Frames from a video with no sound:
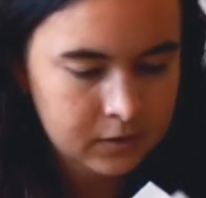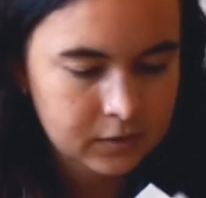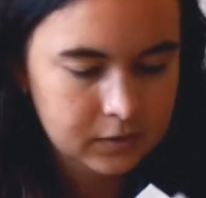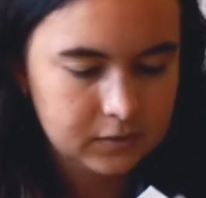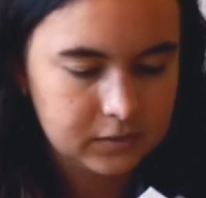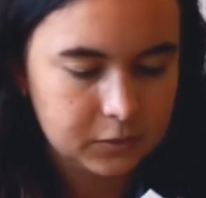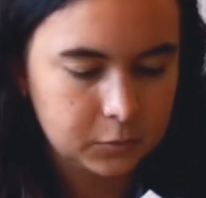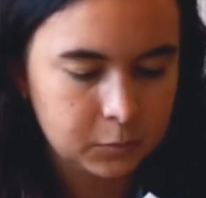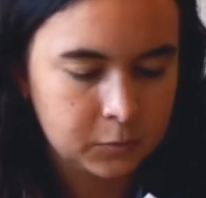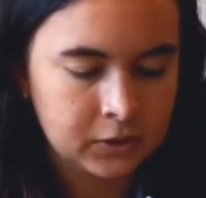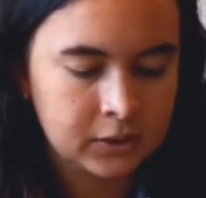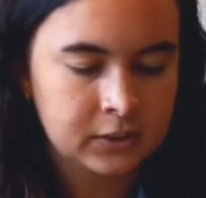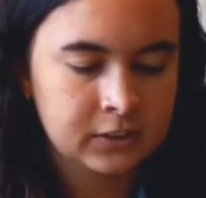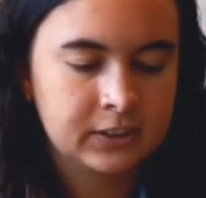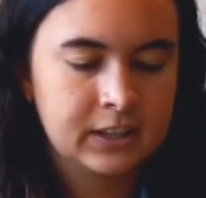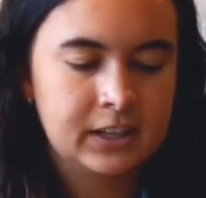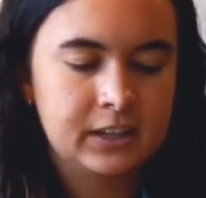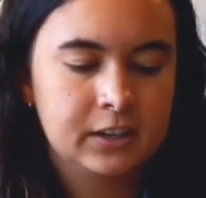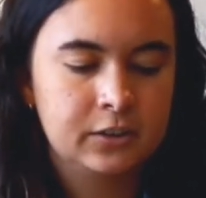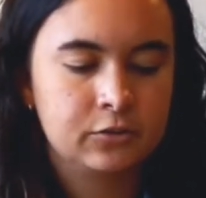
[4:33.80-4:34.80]
So we're going to
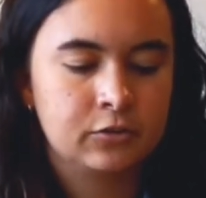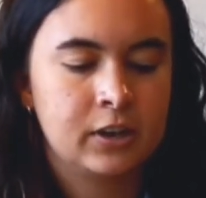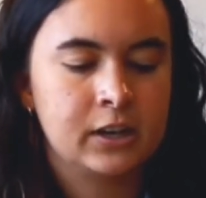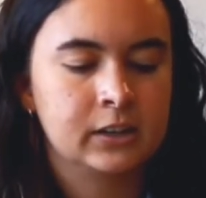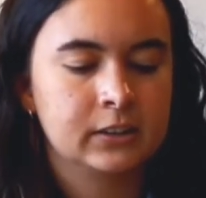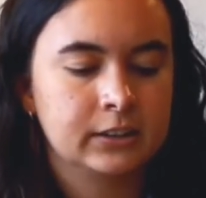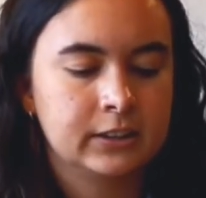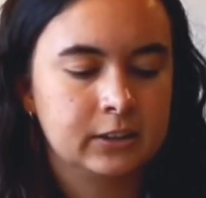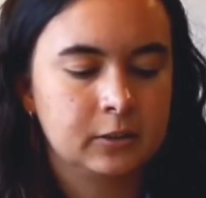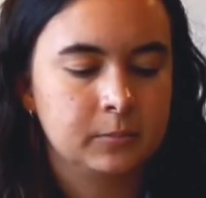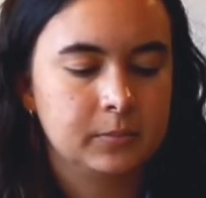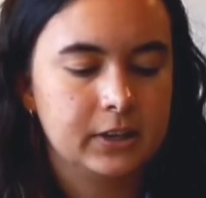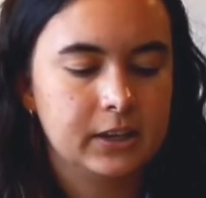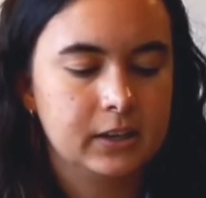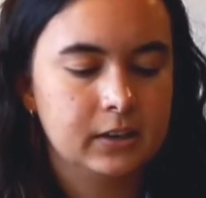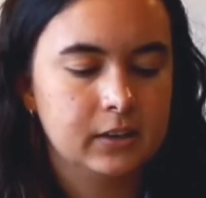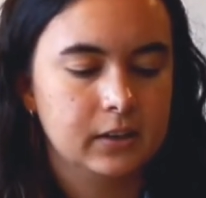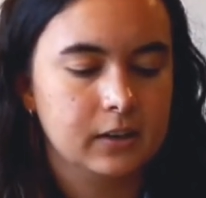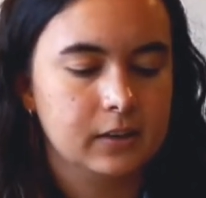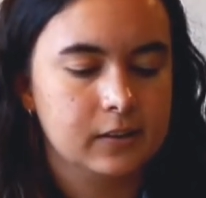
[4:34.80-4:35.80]
let it drain a little
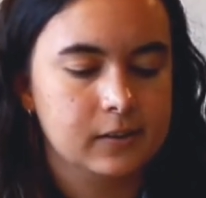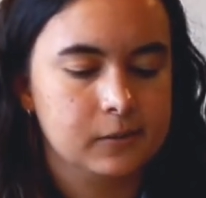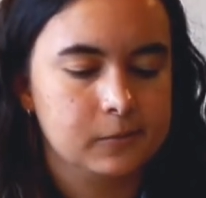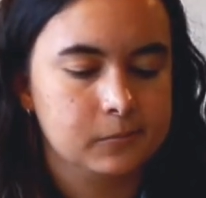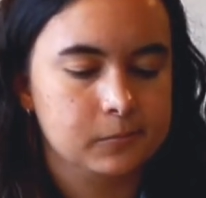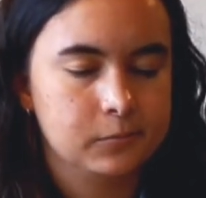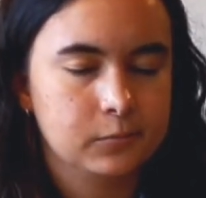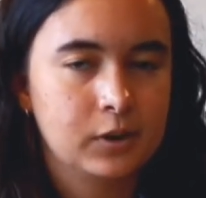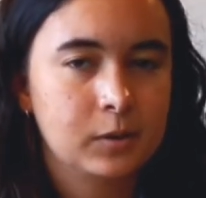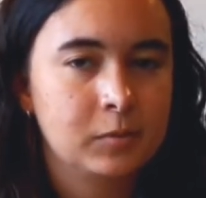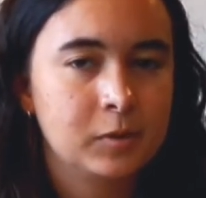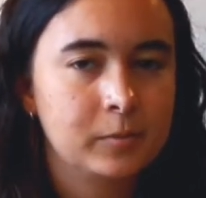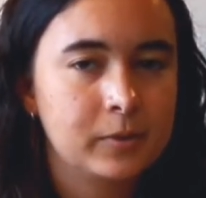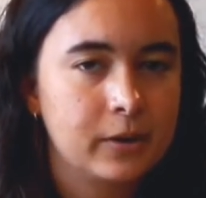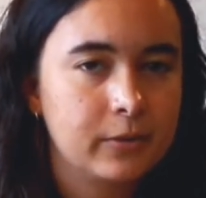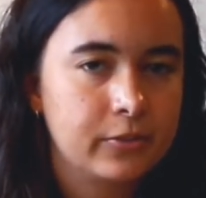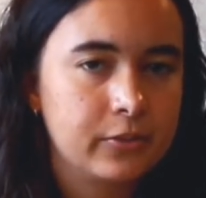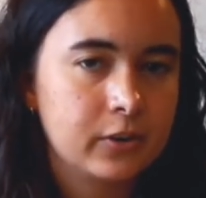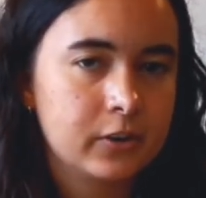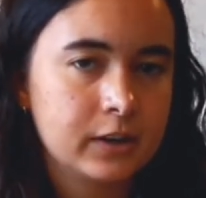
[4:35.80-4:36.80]
bit, probably
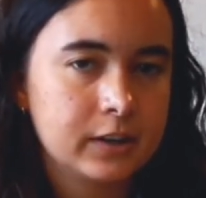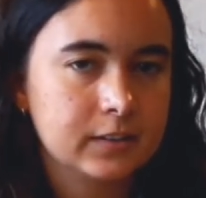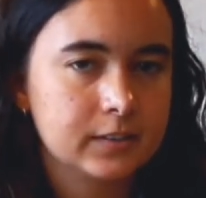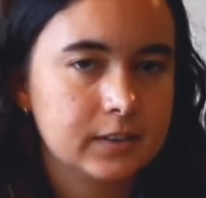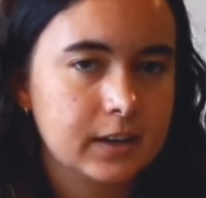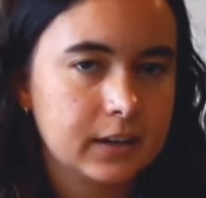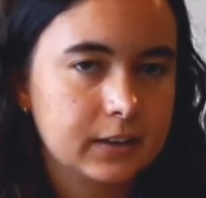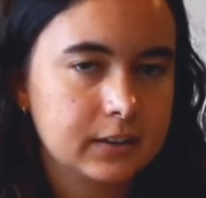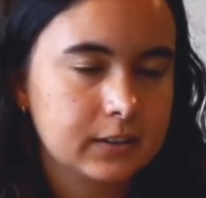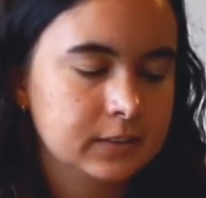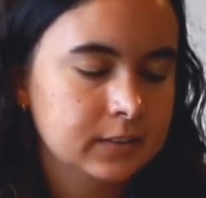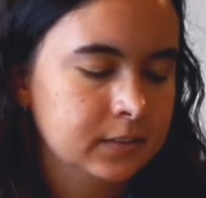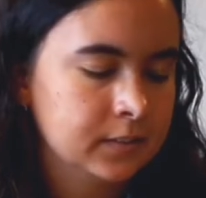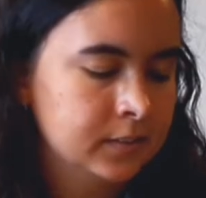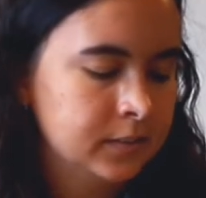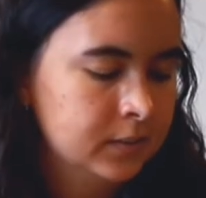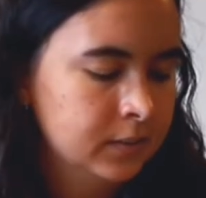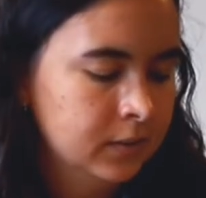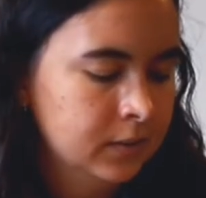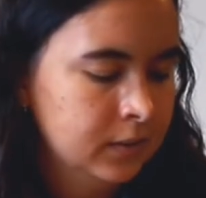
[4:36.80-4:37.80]
about 30
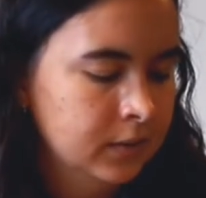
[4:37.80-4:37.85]
seconds.